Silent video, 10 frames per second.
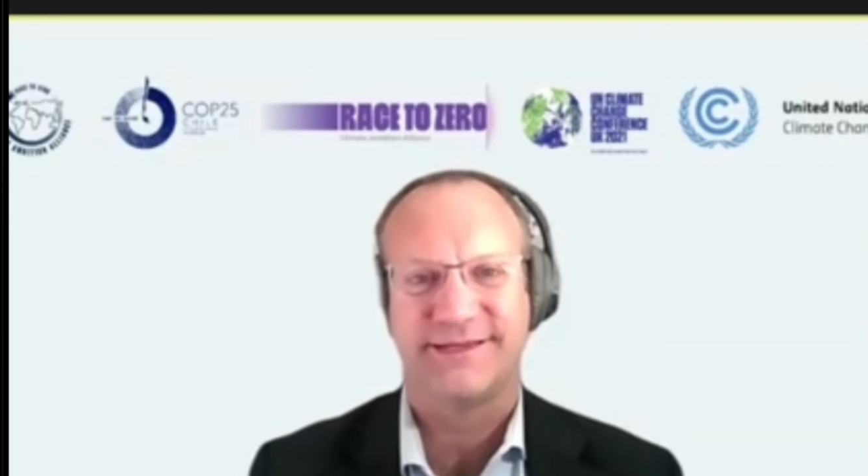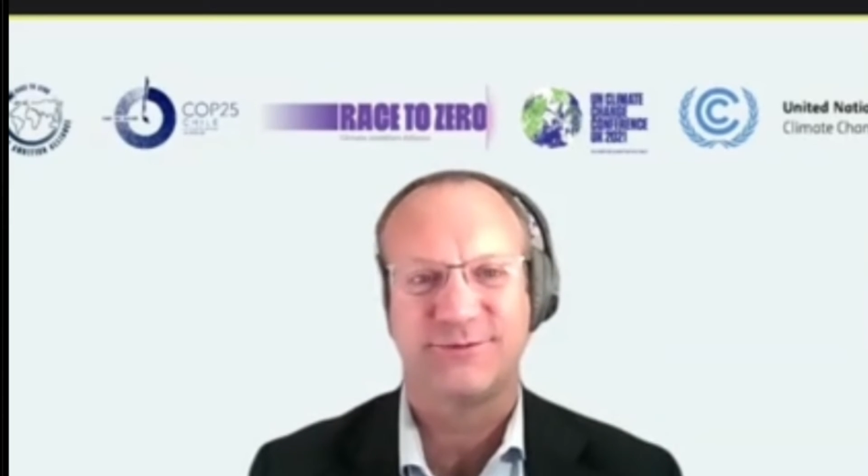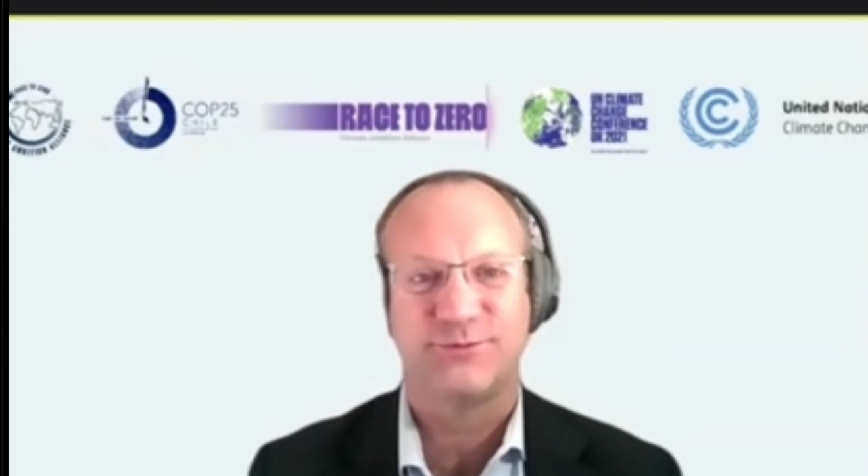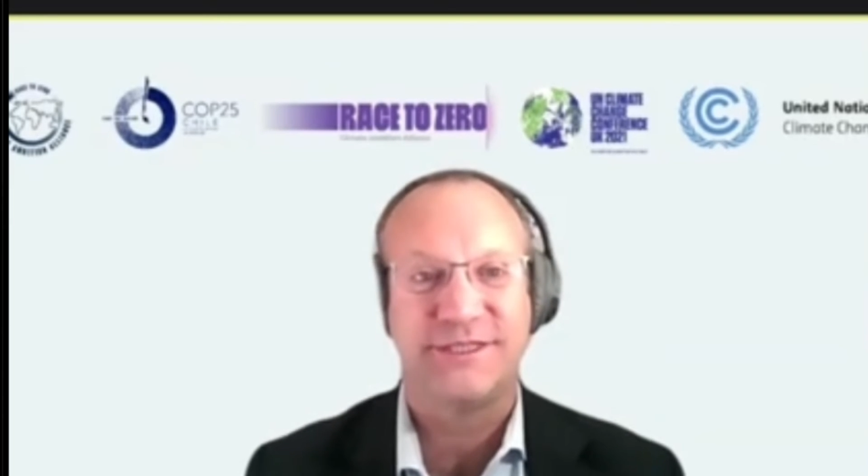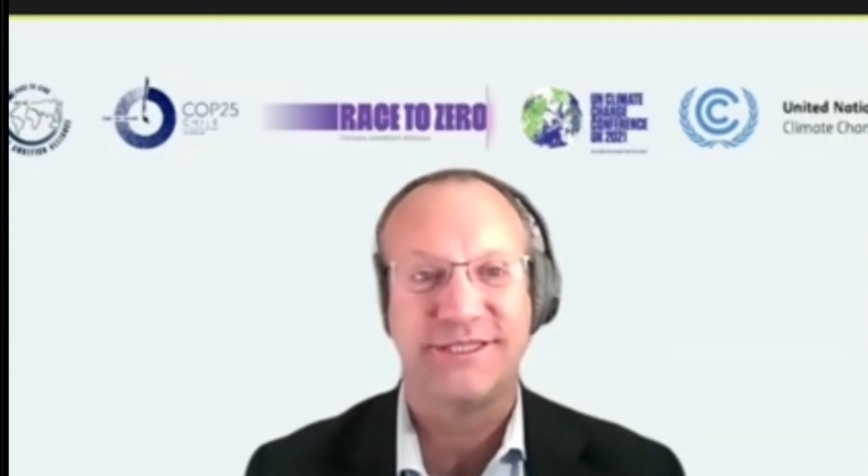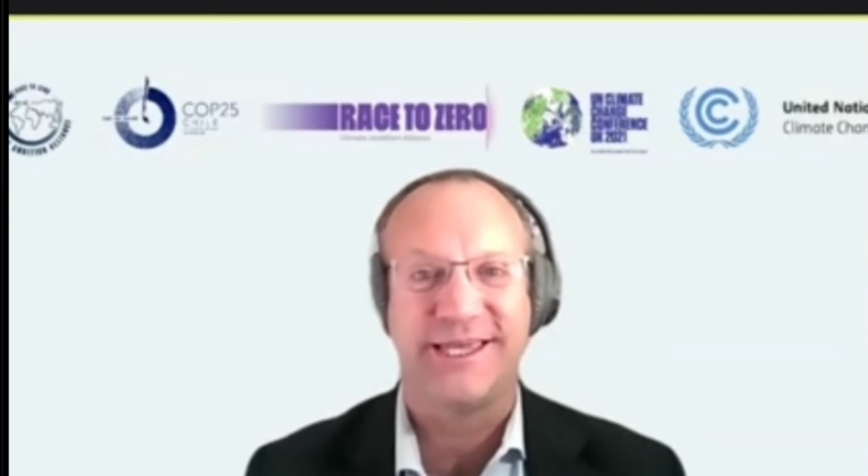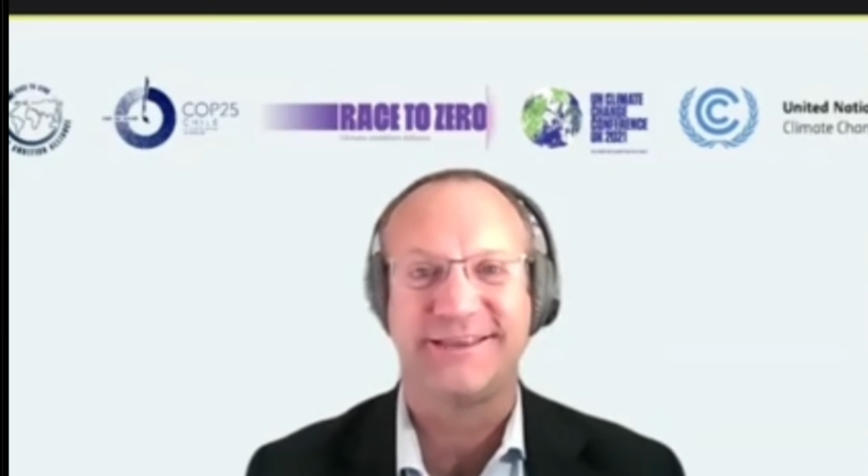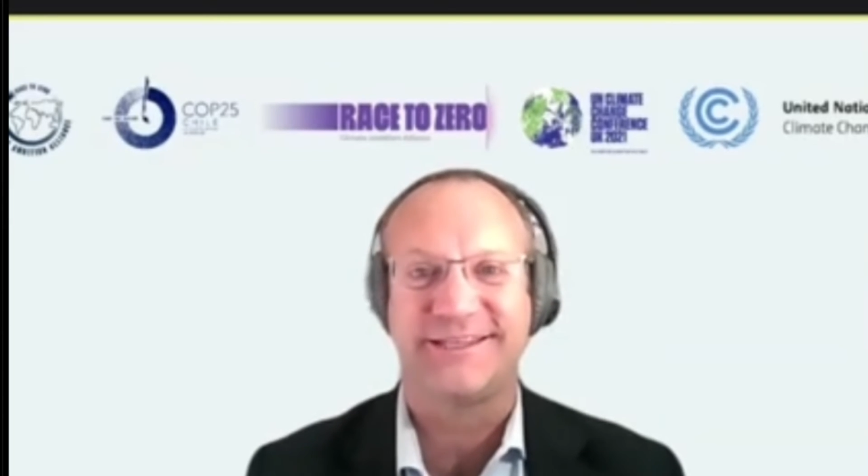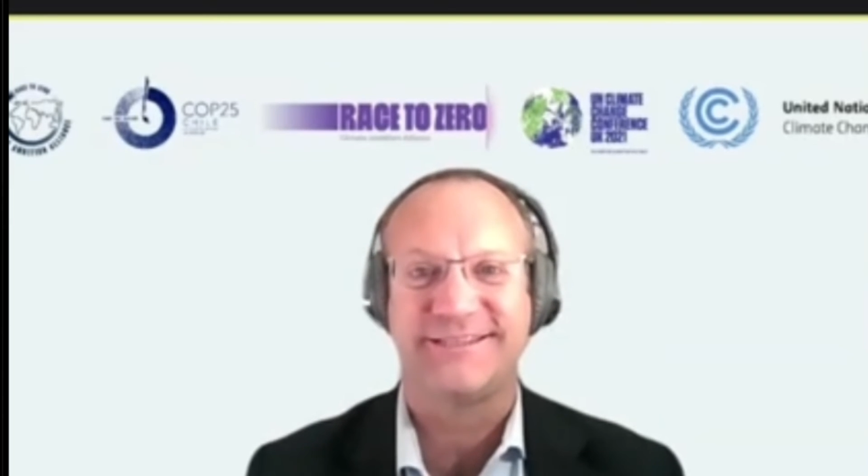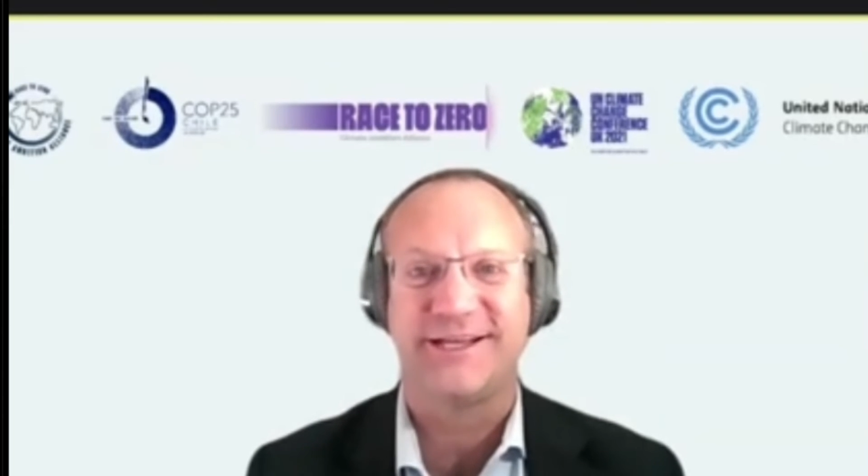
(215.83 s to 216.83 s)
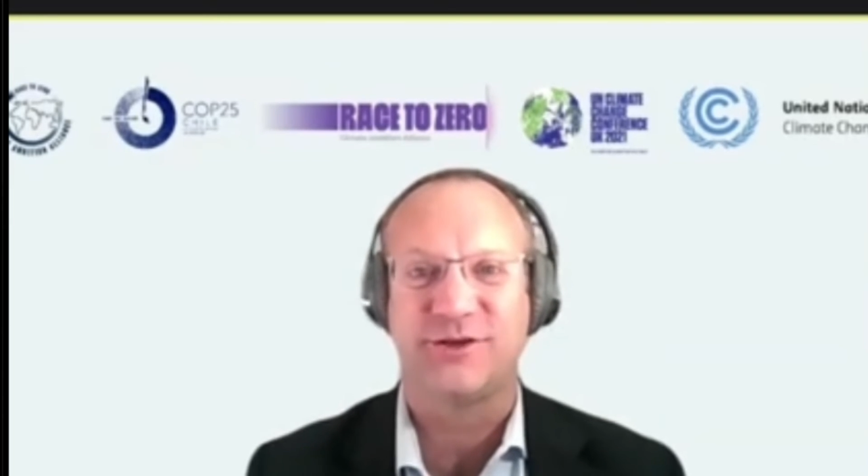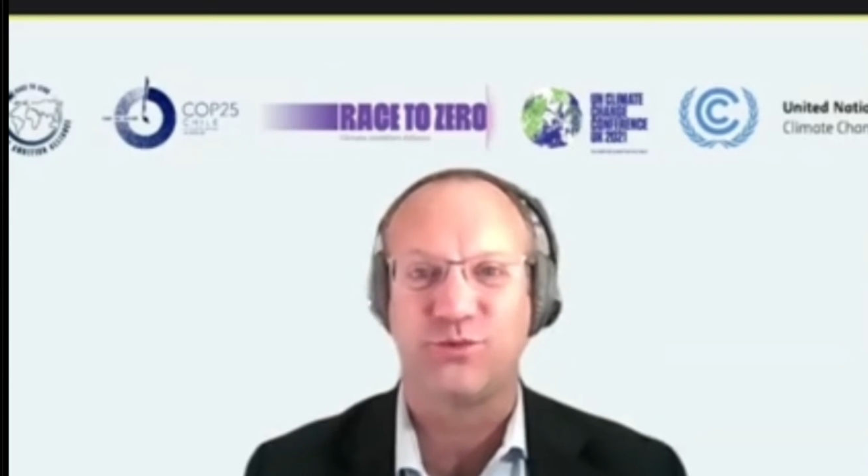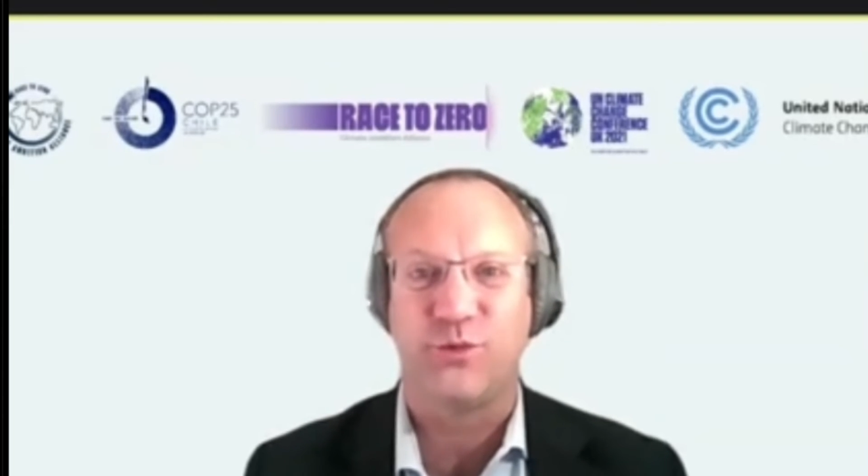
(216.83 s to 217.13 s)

As we say in Triciclos,